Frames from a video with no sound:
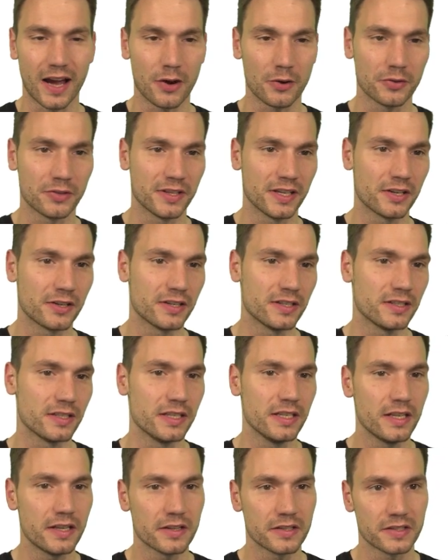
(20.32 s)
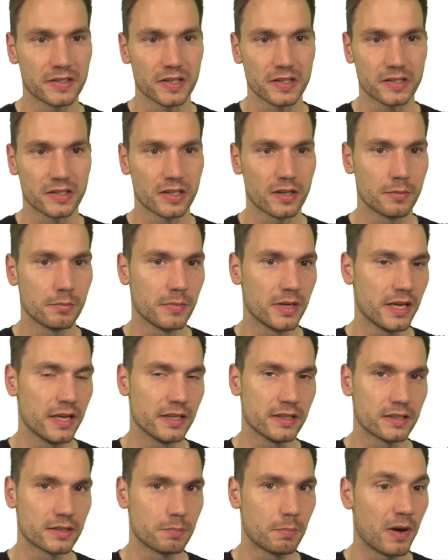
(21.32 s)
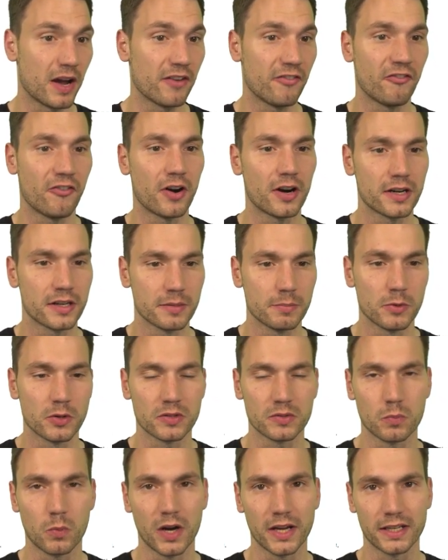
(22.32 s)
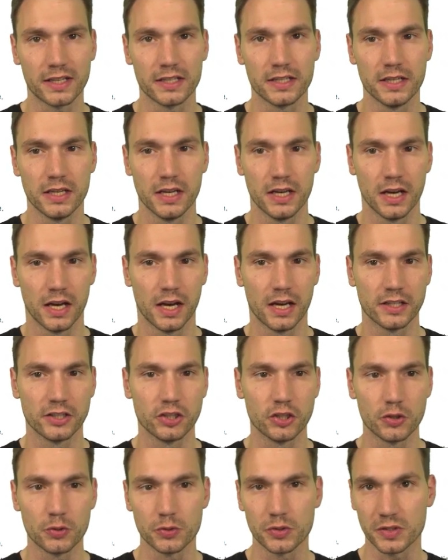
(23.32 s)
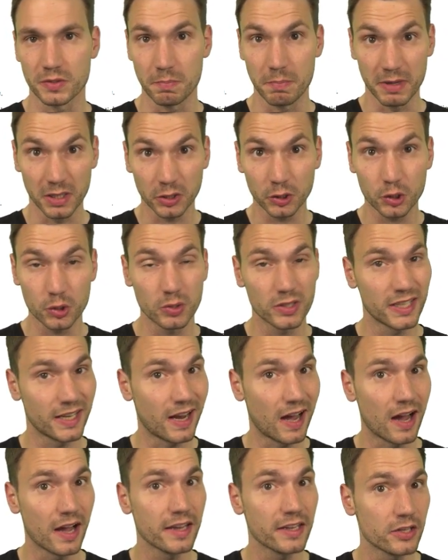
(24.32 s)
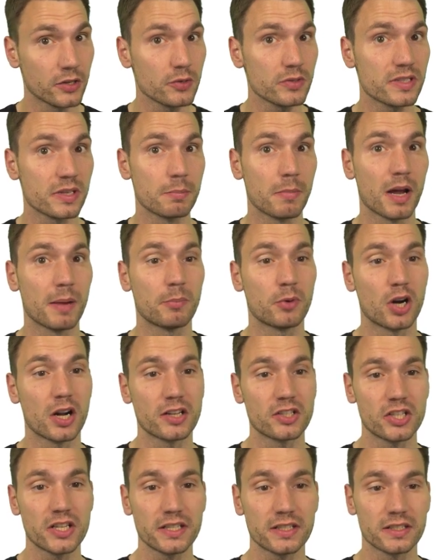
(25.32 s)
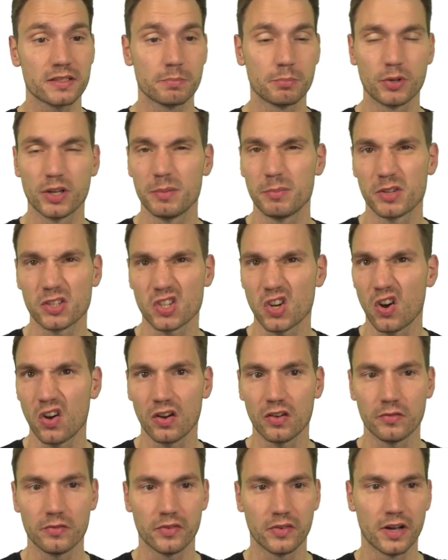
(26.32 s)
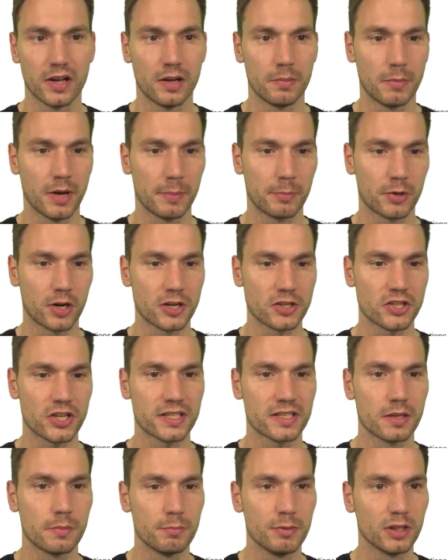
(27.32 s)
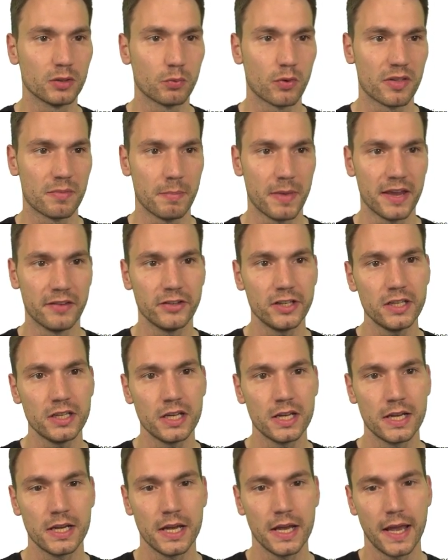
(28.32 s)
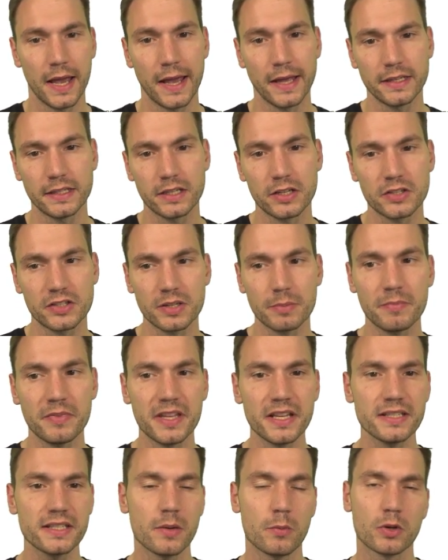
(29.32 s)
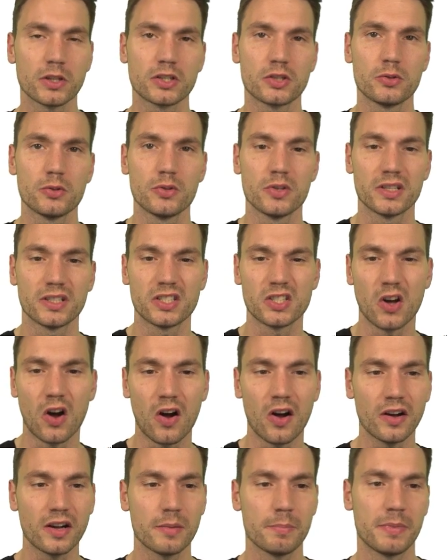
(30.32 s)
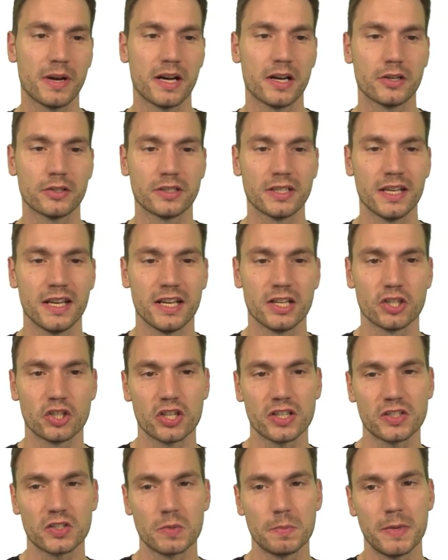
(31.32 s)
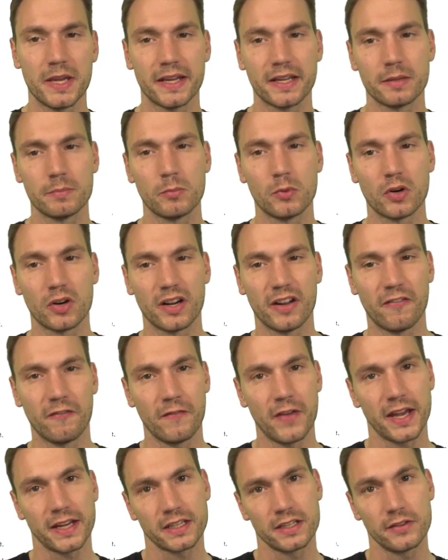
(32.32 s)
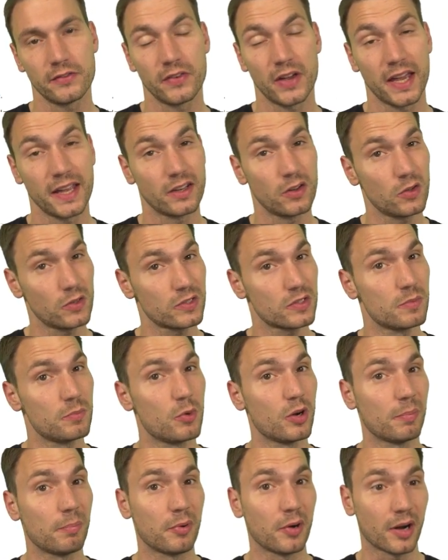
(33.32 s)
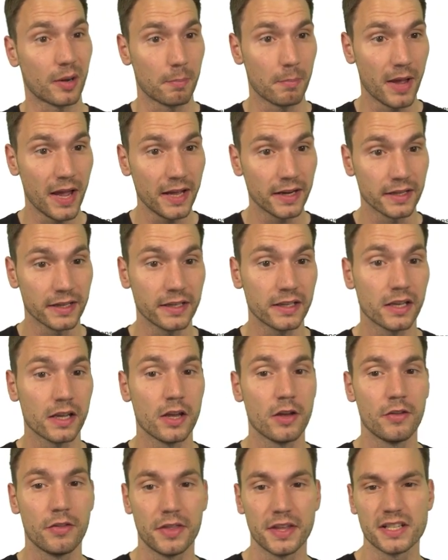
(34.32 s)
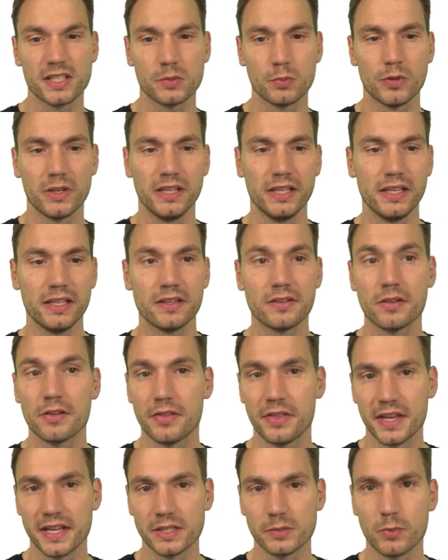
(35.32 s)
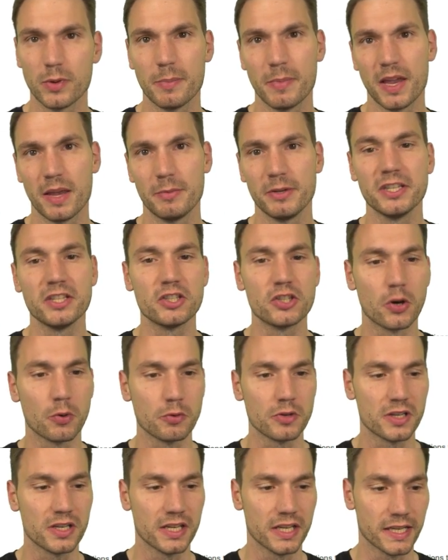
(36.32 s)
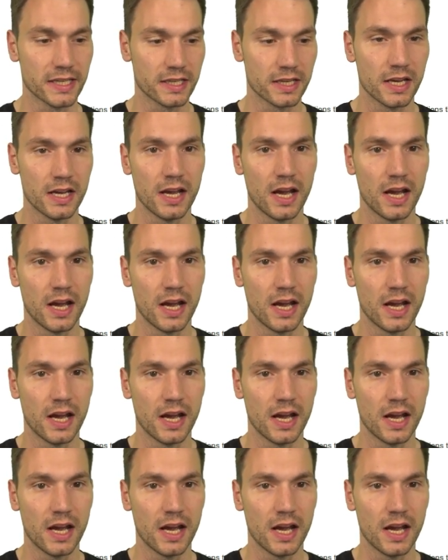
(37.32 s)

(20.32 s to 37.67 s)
out there in the ecosystem. It's by far the most widely used build tool that I use in my projects. Pretty much all of my projects are built with Maven. And there are some things I want to talk about just to make it more effective and also more pragmatic. Things we need, things we maybe don't need.